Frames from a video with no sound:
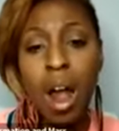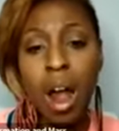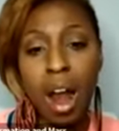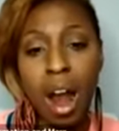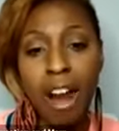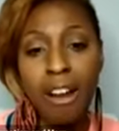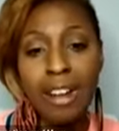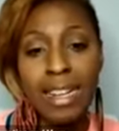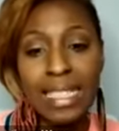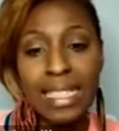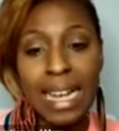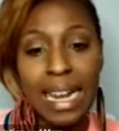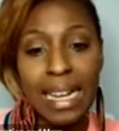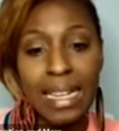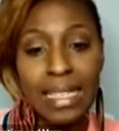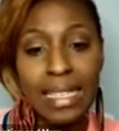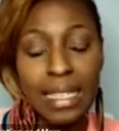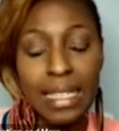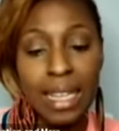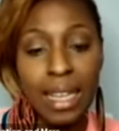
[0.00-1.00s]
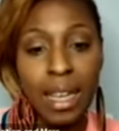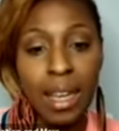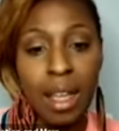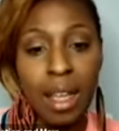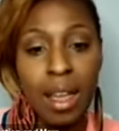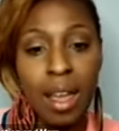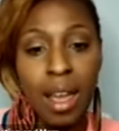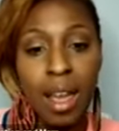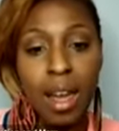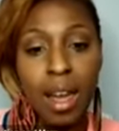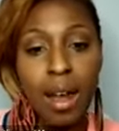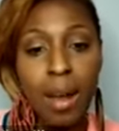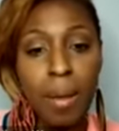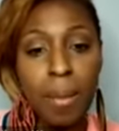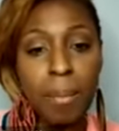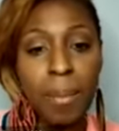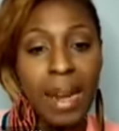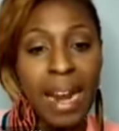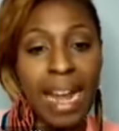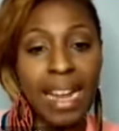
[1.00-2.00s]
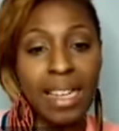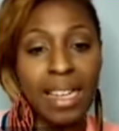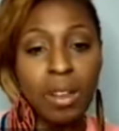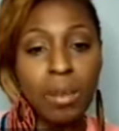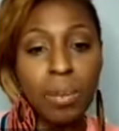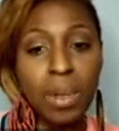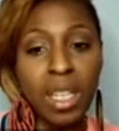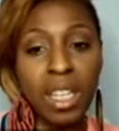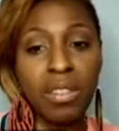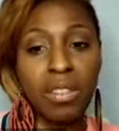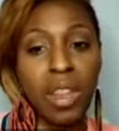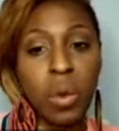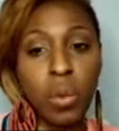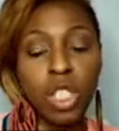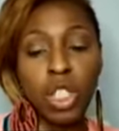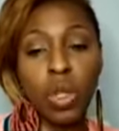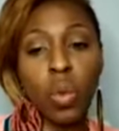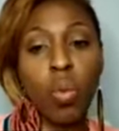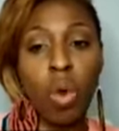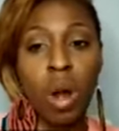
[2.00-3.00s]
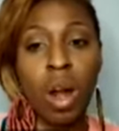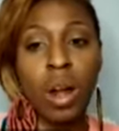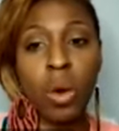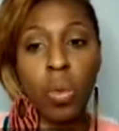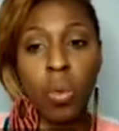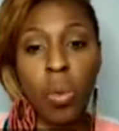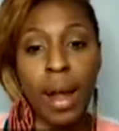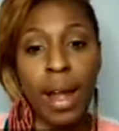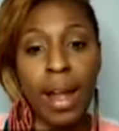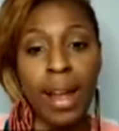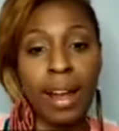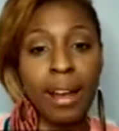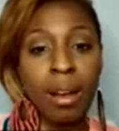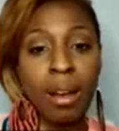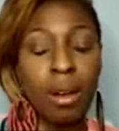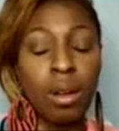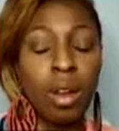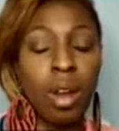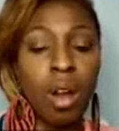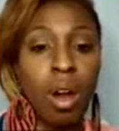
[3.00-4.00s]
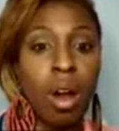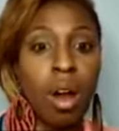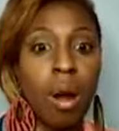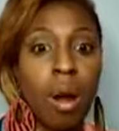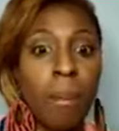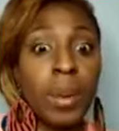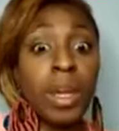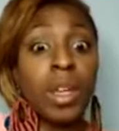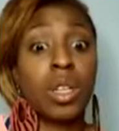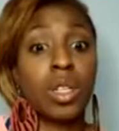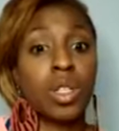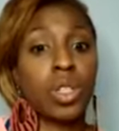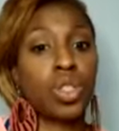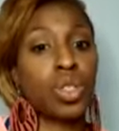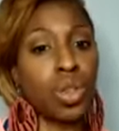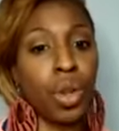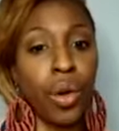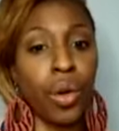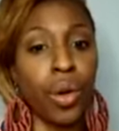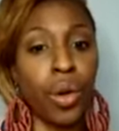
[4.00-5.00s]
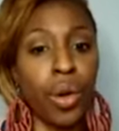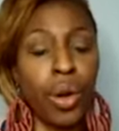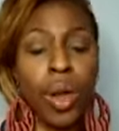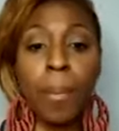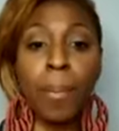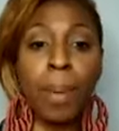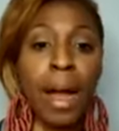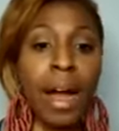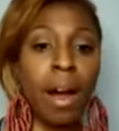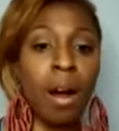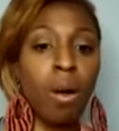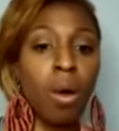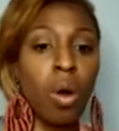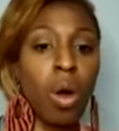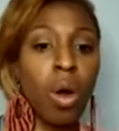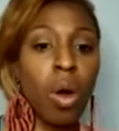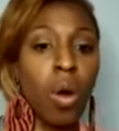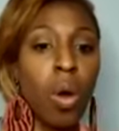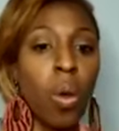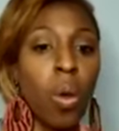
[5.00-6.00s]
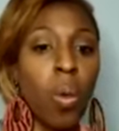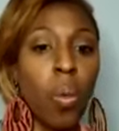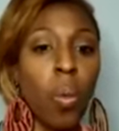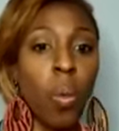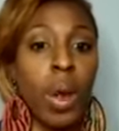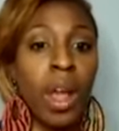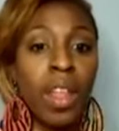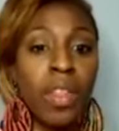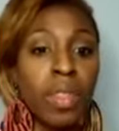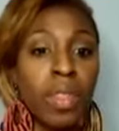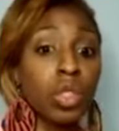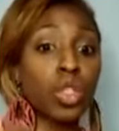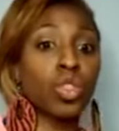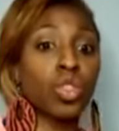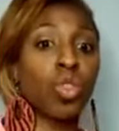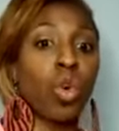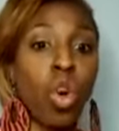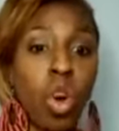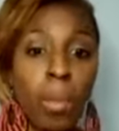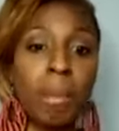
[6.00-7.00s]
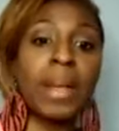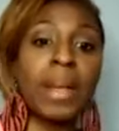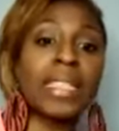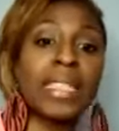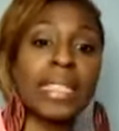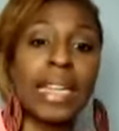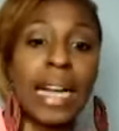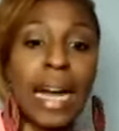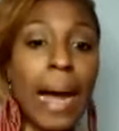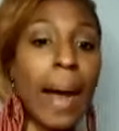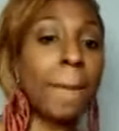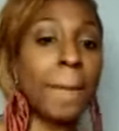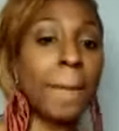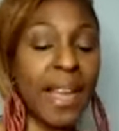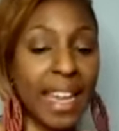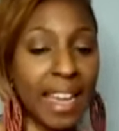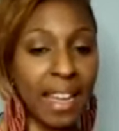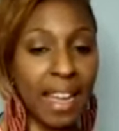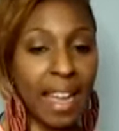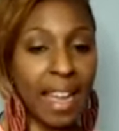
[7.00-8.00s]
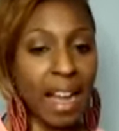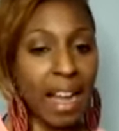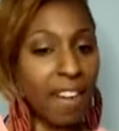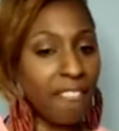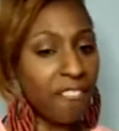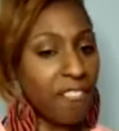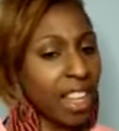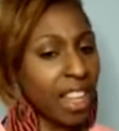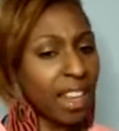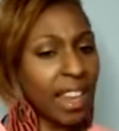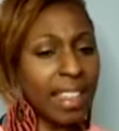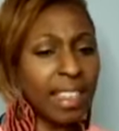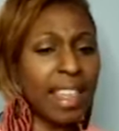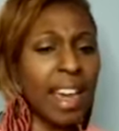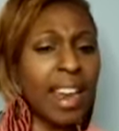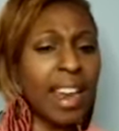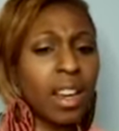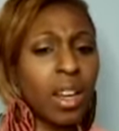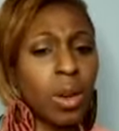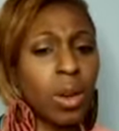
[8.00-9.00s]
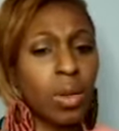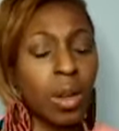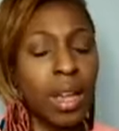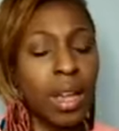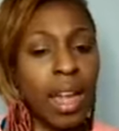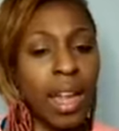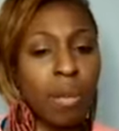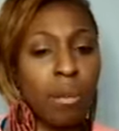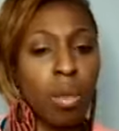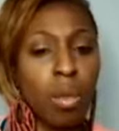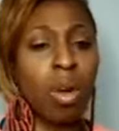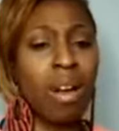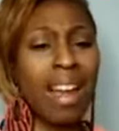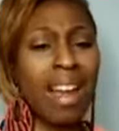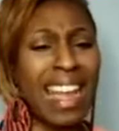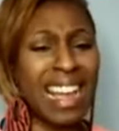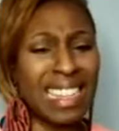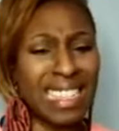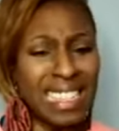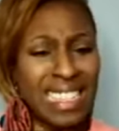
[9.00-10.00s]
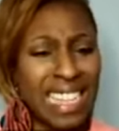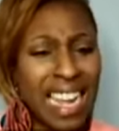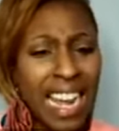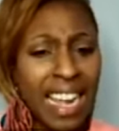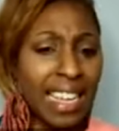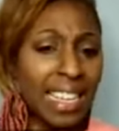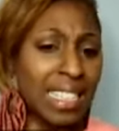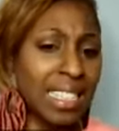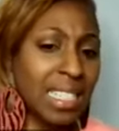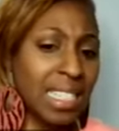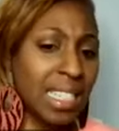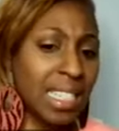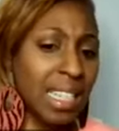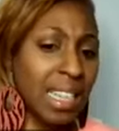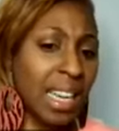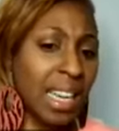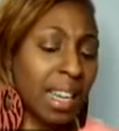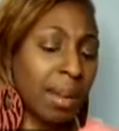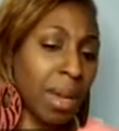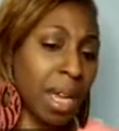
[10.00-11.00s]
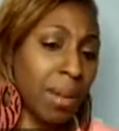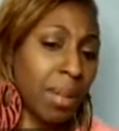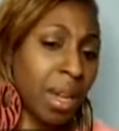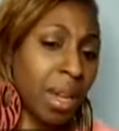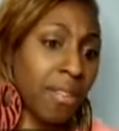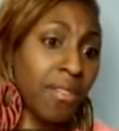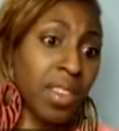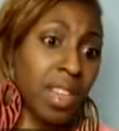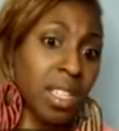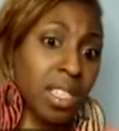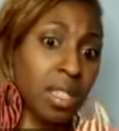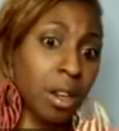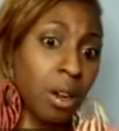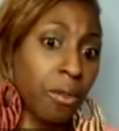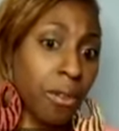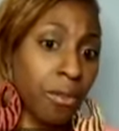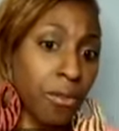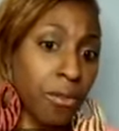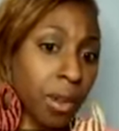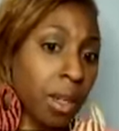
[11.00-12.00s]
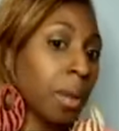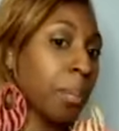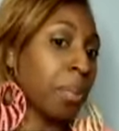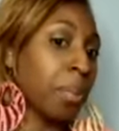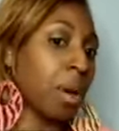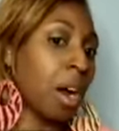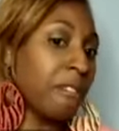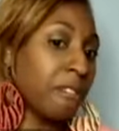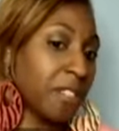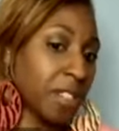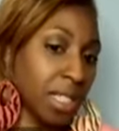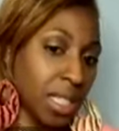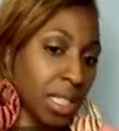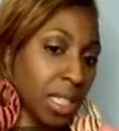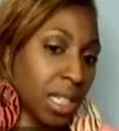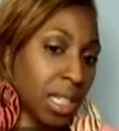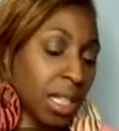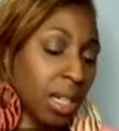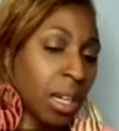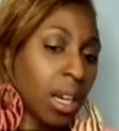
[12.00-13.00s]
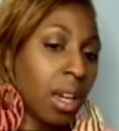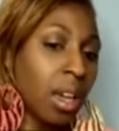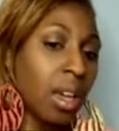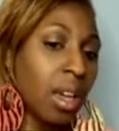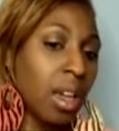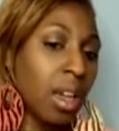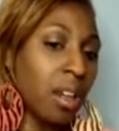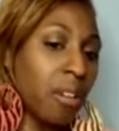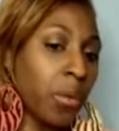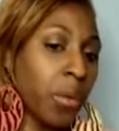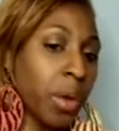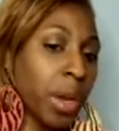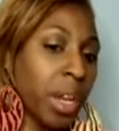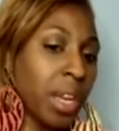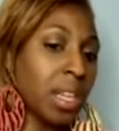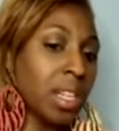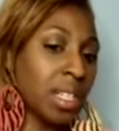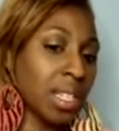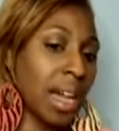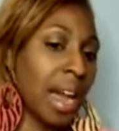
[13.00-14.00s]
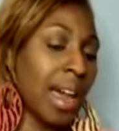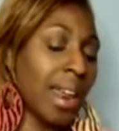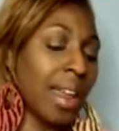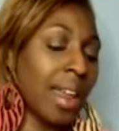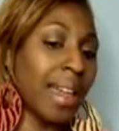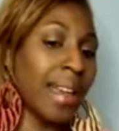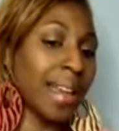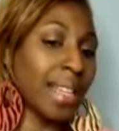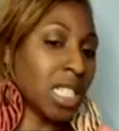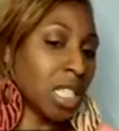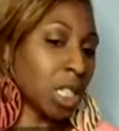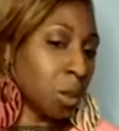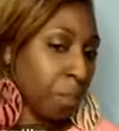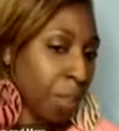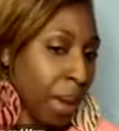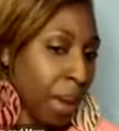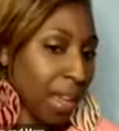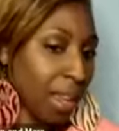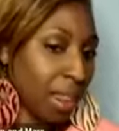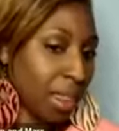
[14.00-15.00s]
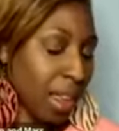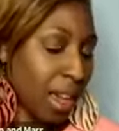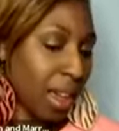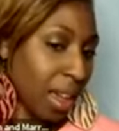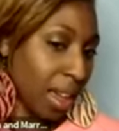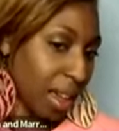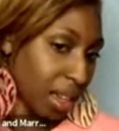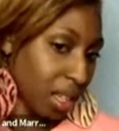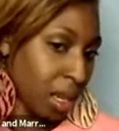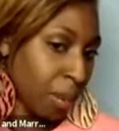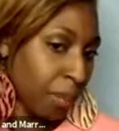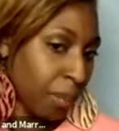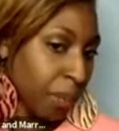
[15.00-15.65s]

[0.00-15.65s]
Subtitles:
prioritizing. But I don't believe that we should walk around or be concerned about when the storm is coming. I feel like that'll create more anxiety and maybe even a self-fulfilling prophecy if we just kind of expect things